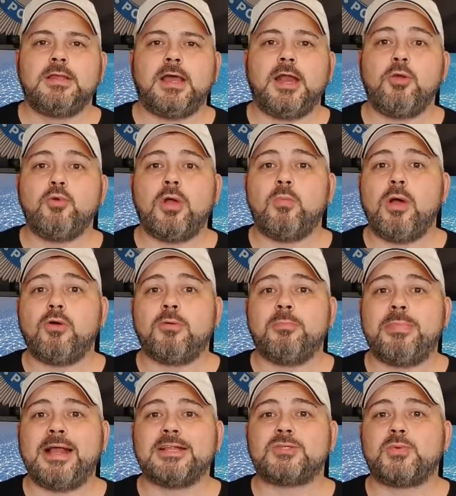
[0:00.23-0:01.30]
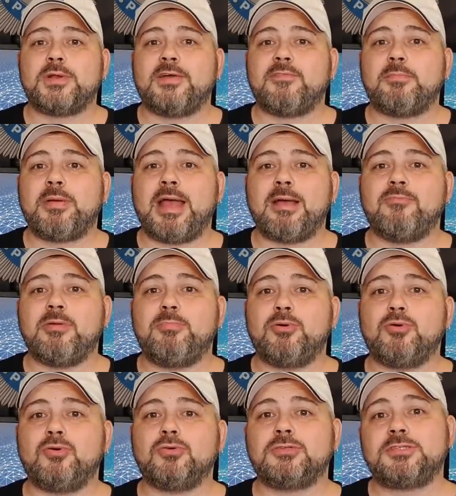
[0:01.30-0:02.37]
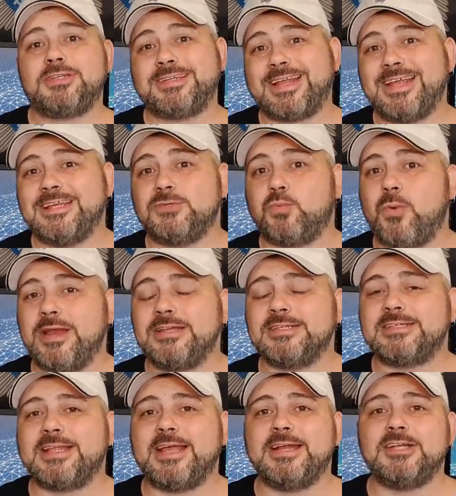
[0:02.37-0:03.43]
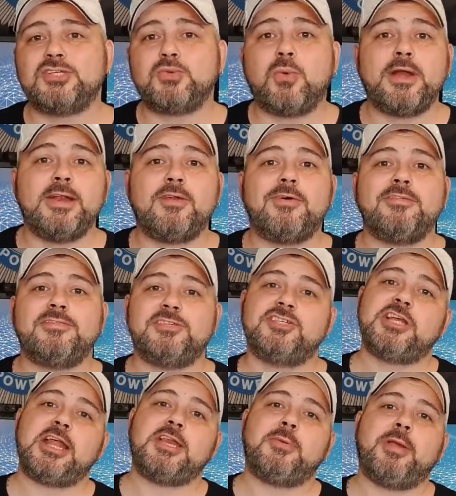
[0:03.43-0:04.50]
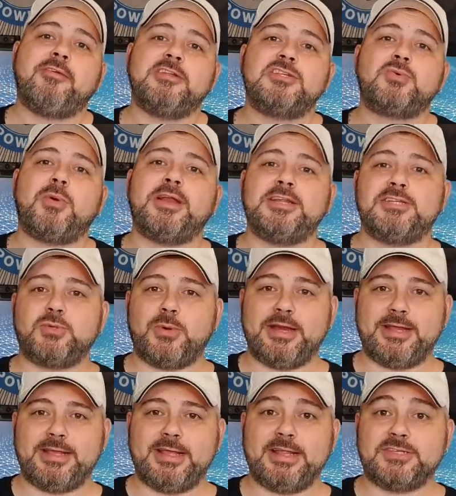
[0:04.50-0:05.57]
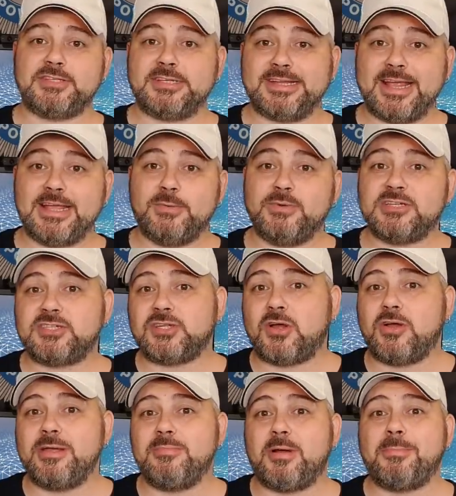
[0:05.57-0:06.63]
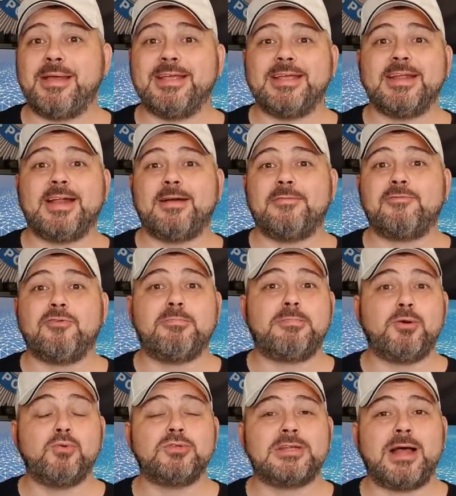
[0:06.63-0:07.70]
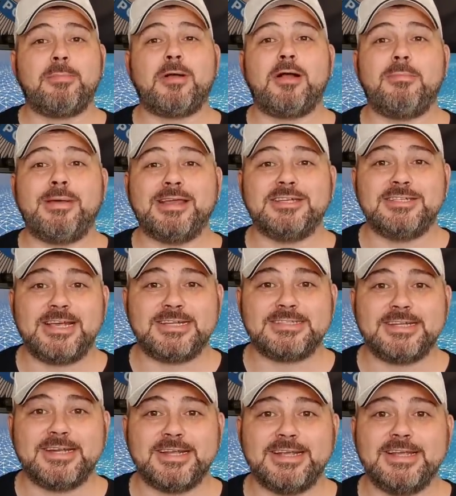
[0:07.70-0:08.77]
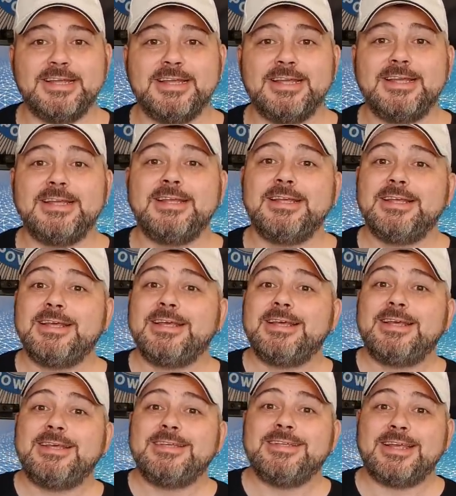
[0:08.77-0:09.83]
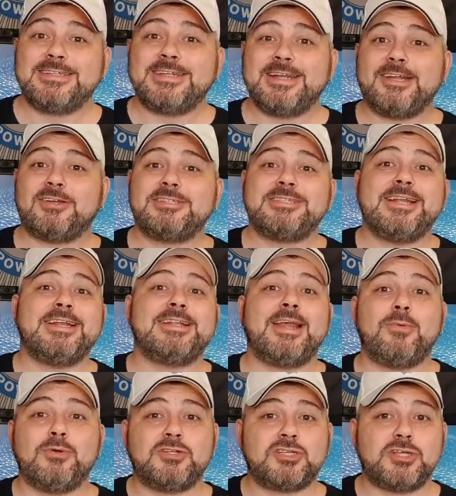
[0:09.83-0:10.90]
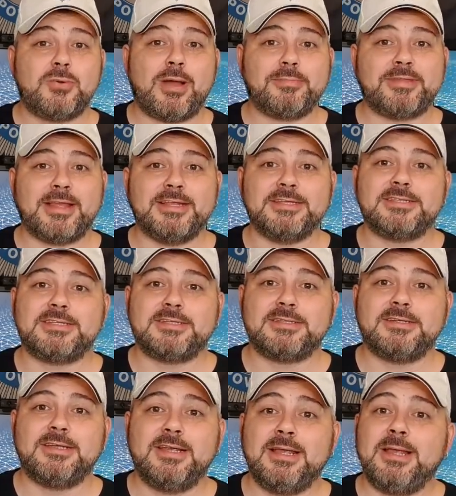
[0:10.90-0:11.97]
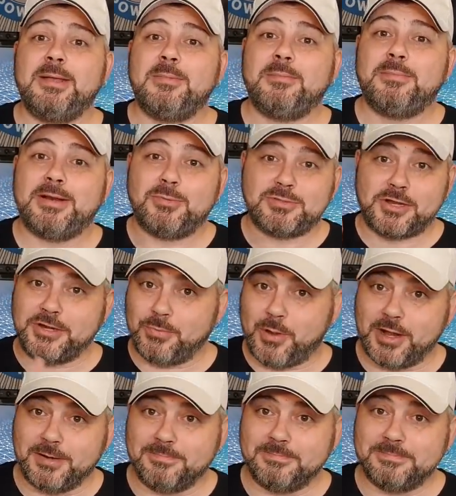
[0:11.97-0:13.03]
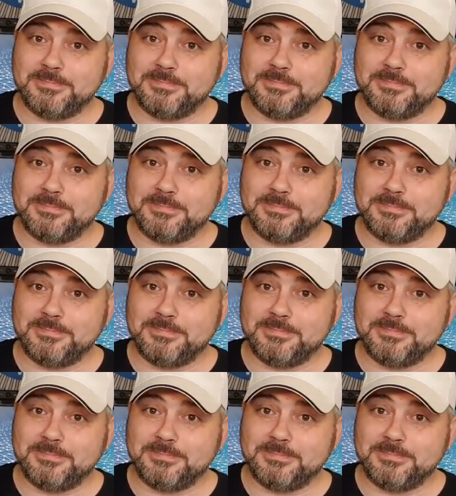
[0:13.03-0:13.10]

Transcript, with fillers: Hello and welcome back to another PAP Reports. Today's Wednesday the 29th of January 2020 and today we're starting by making up for a balls up I made yesterday. Yesterday I said there were two updates but it was only one.